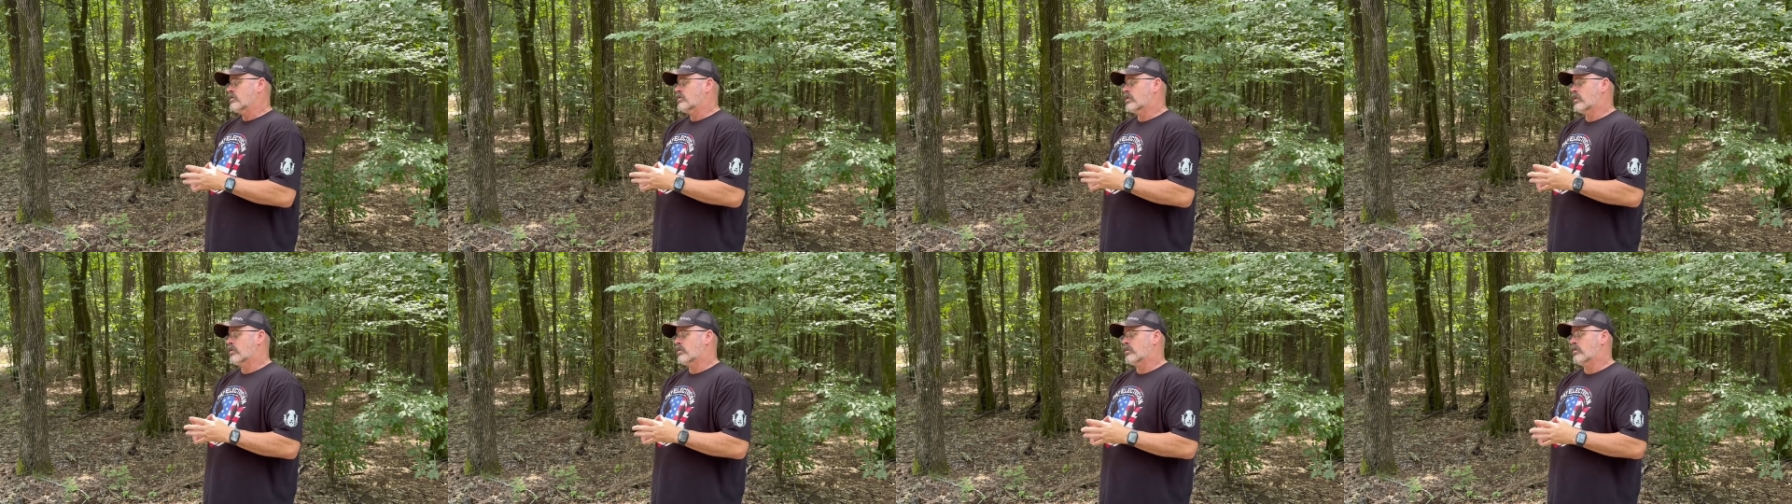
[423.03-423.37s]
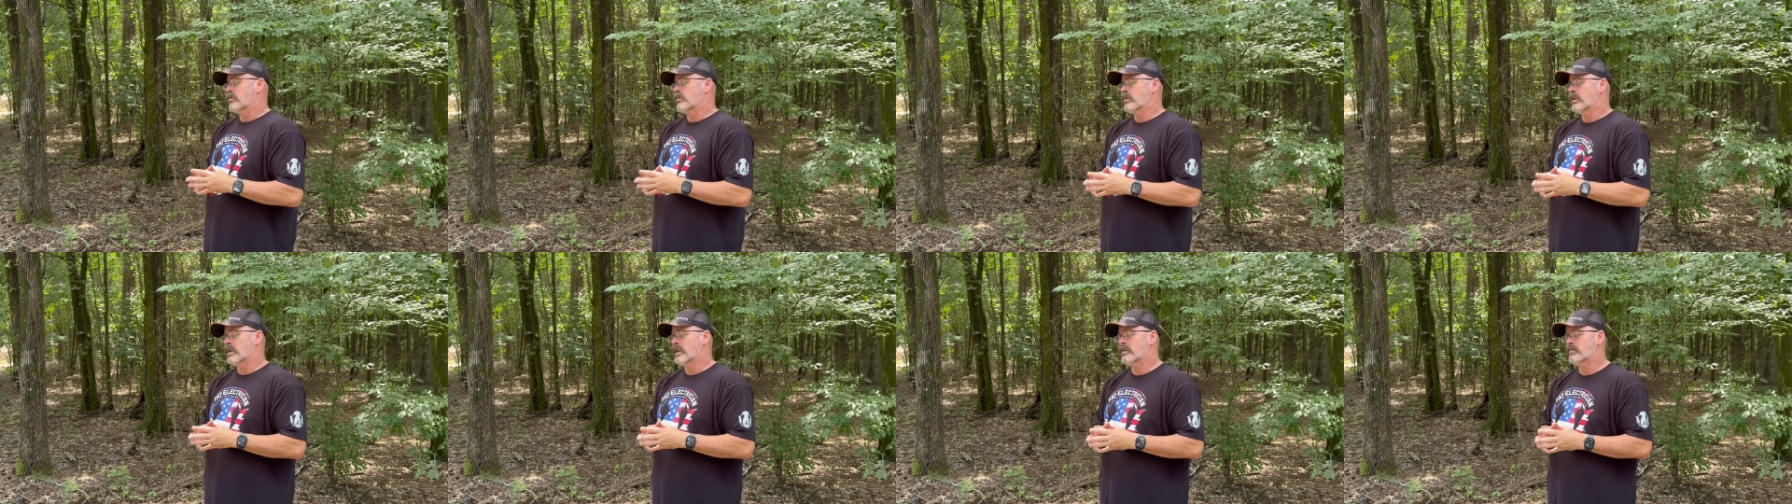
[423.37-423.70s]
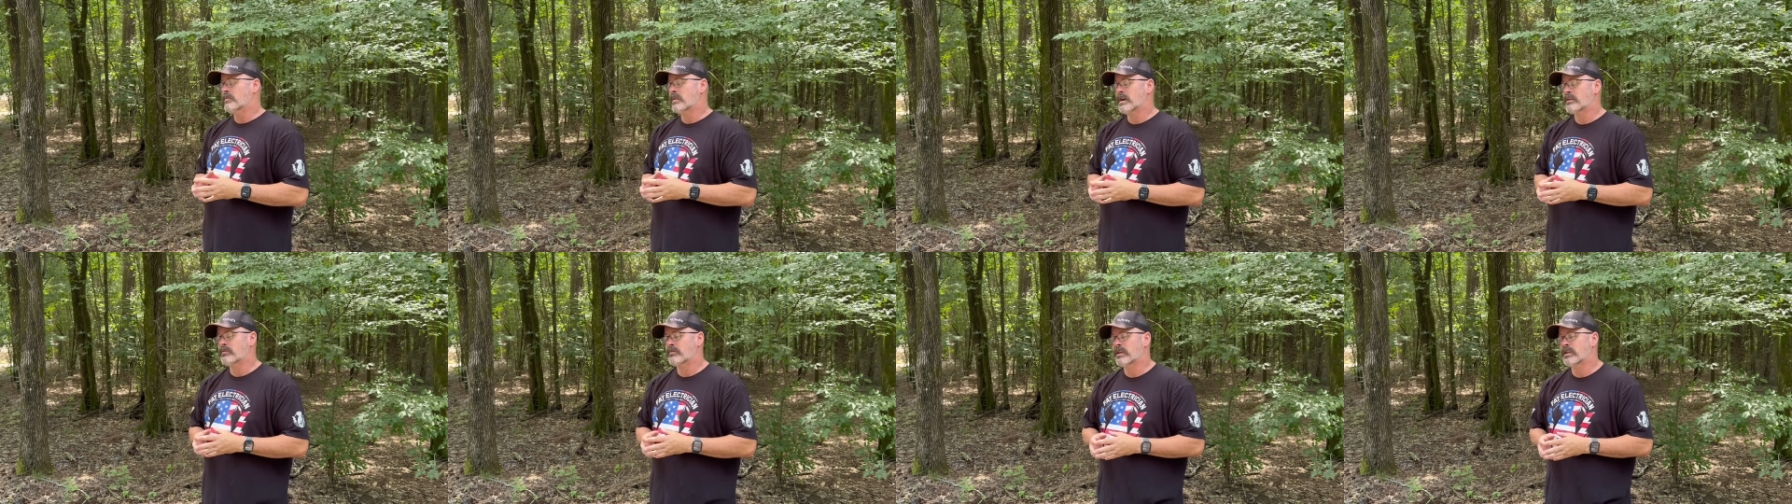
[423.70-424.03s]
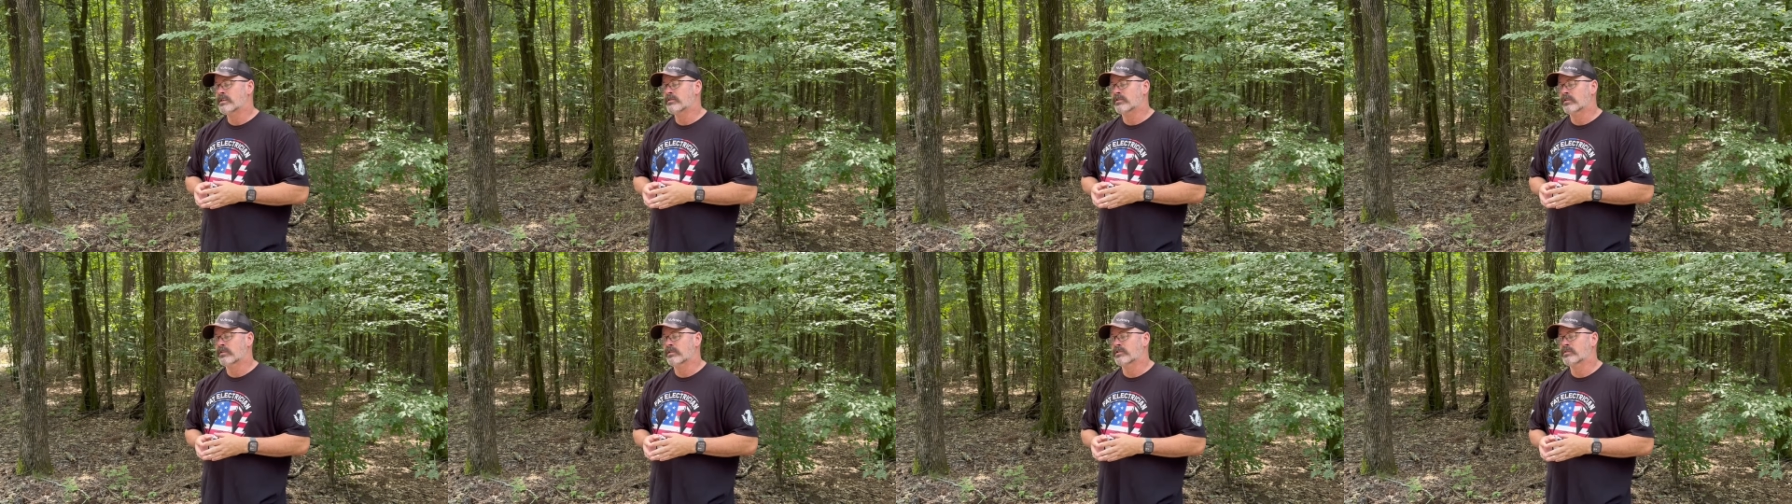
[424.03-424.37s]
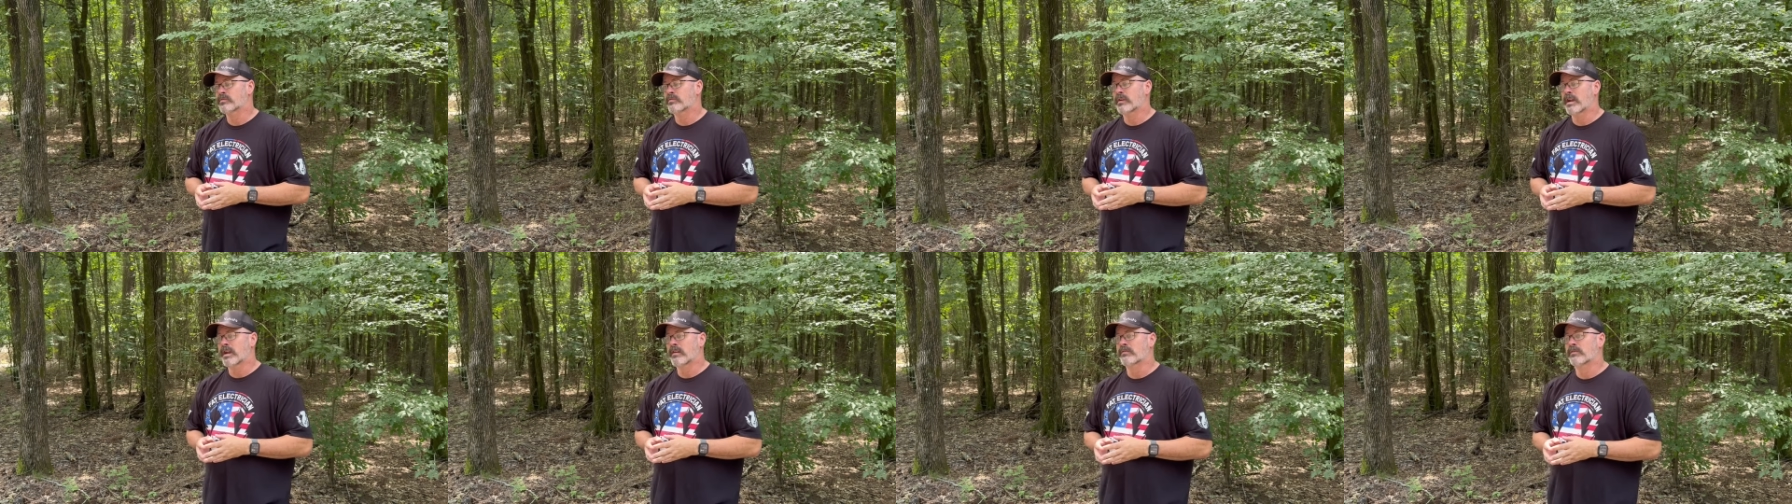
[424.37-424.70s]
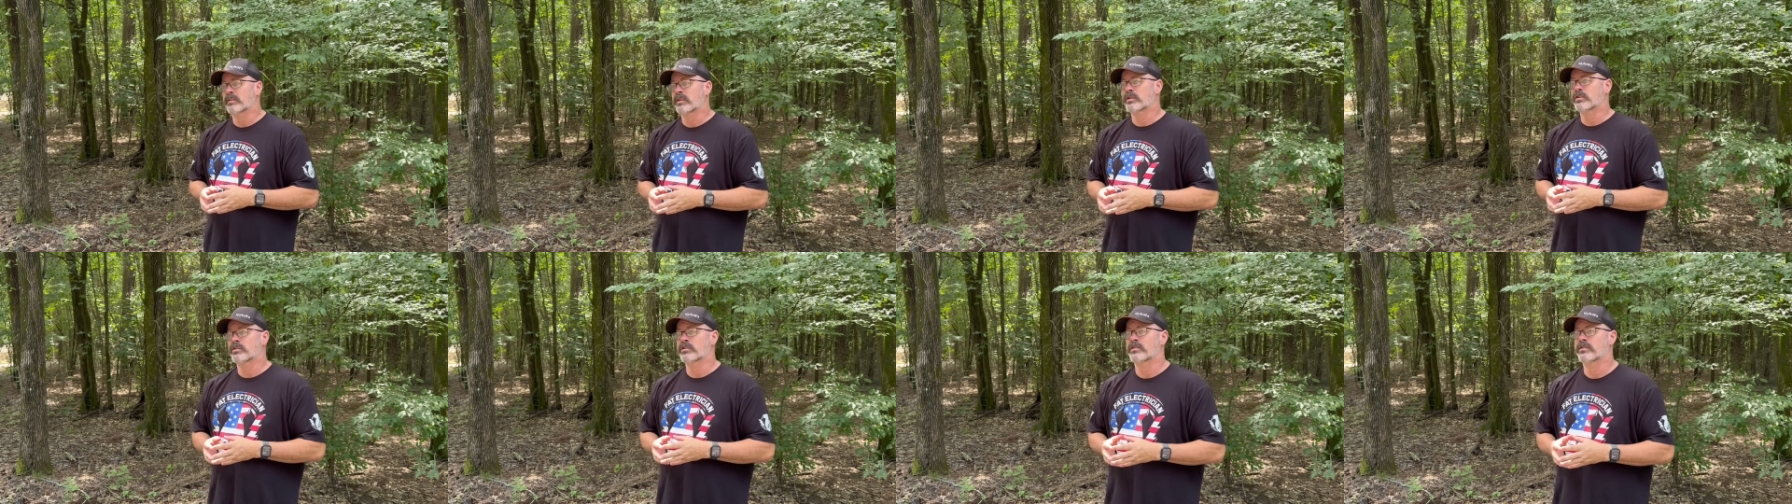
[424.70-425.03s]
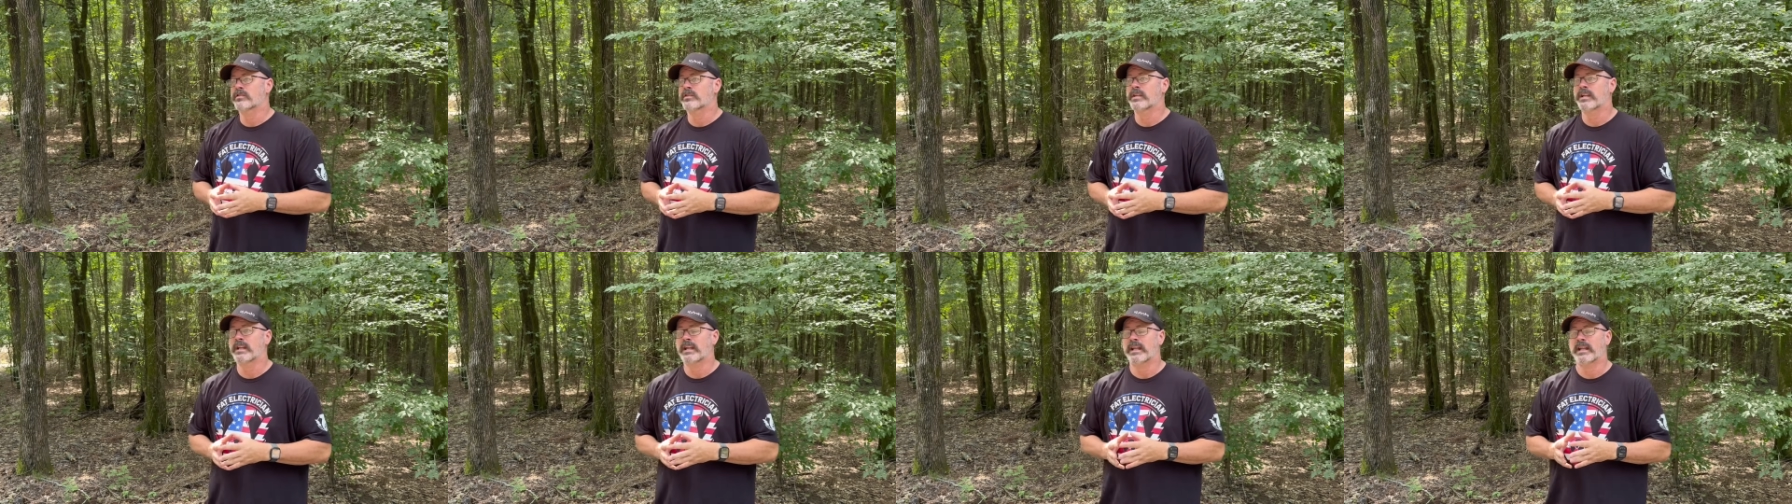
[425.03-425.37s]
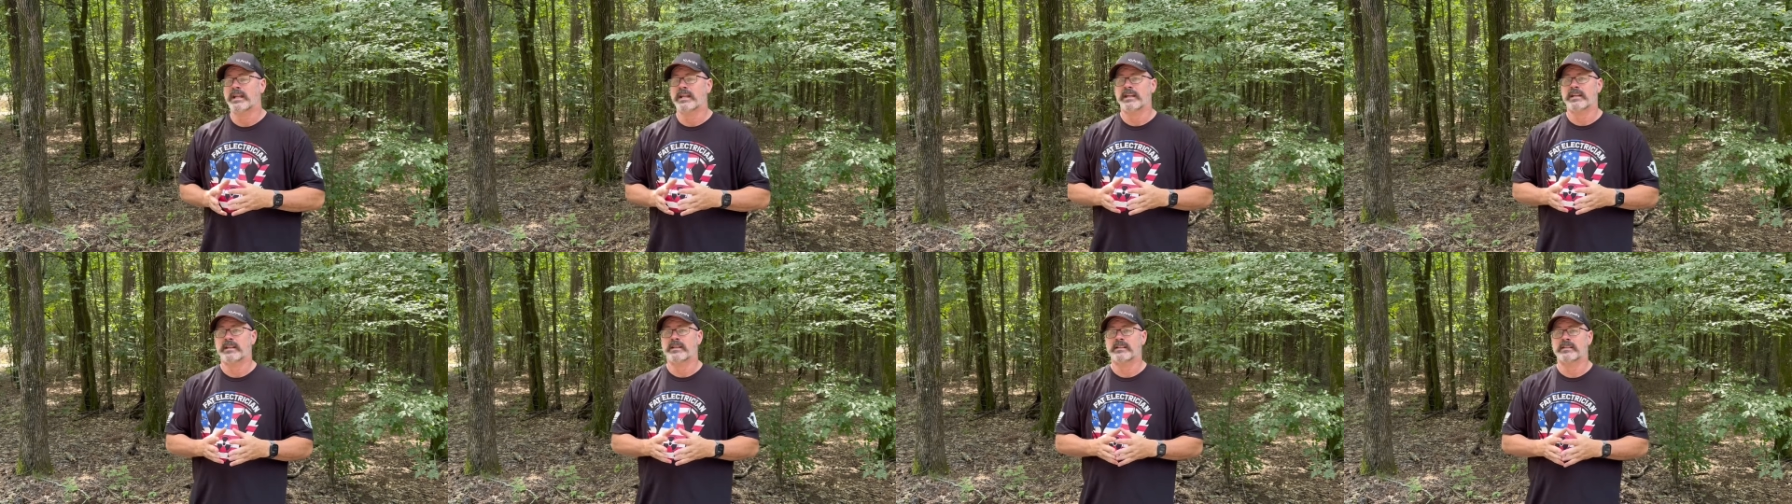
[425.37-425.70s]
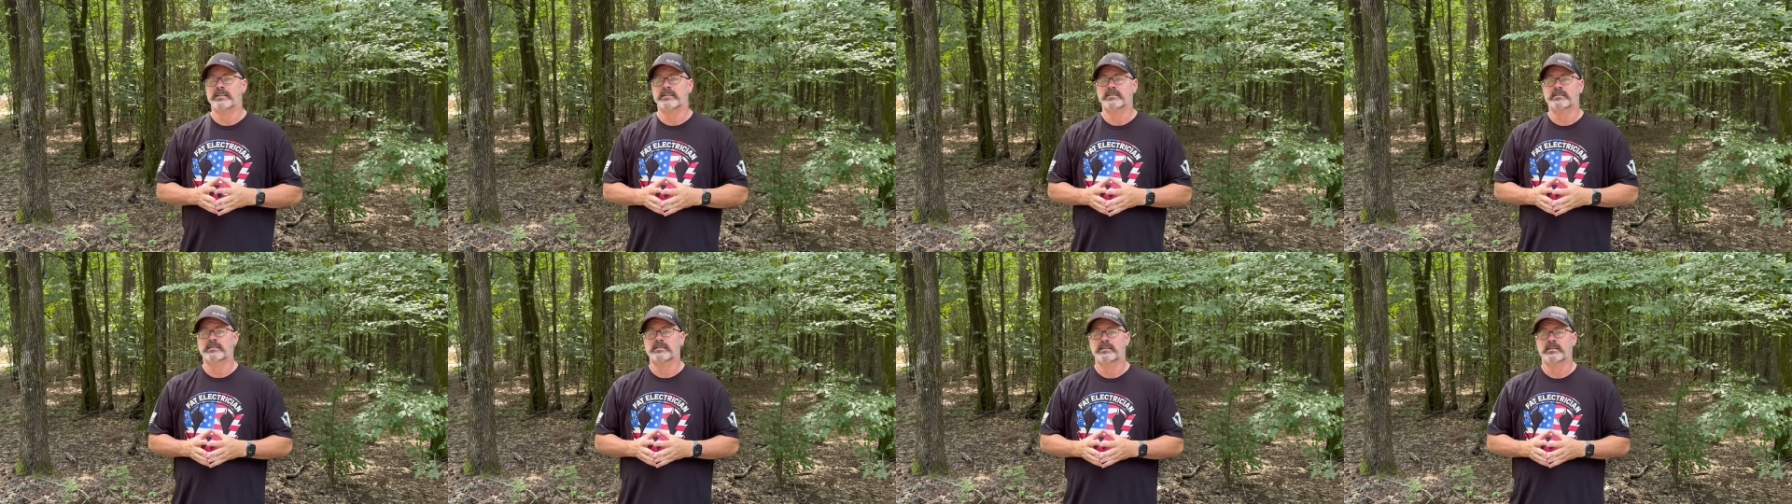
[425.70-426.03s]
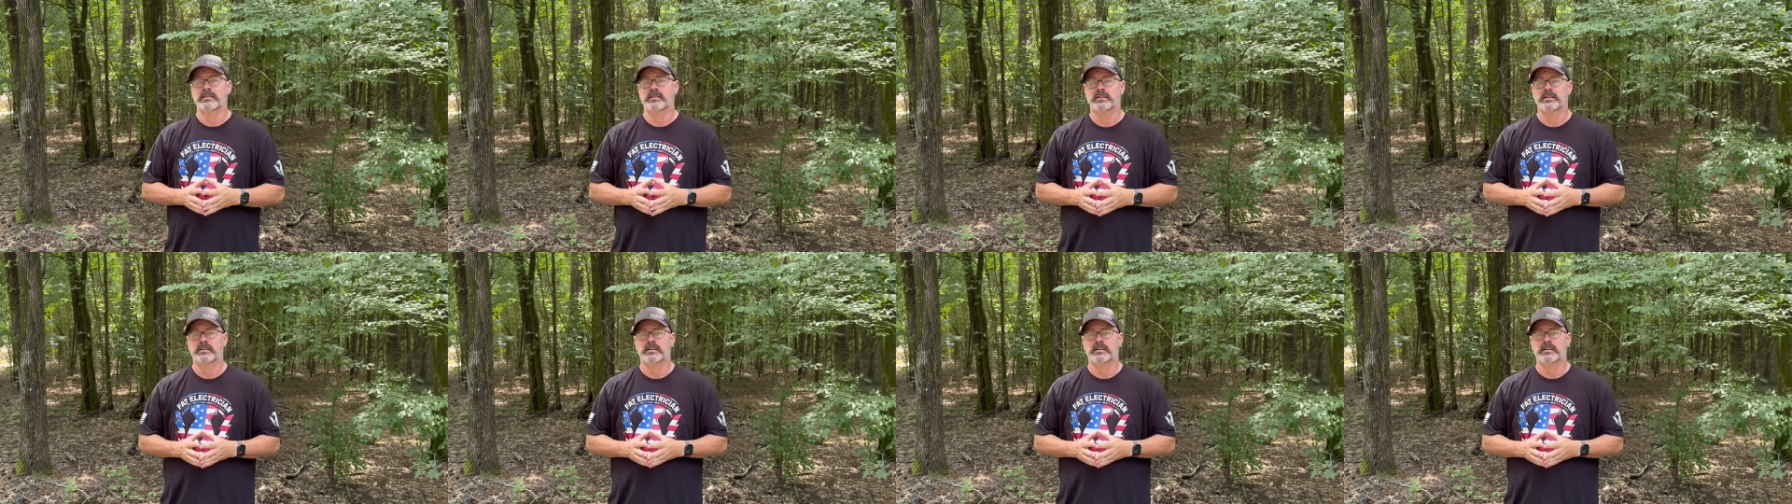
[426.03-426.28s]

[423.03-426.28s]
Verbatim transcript: So in my research, what I've learned is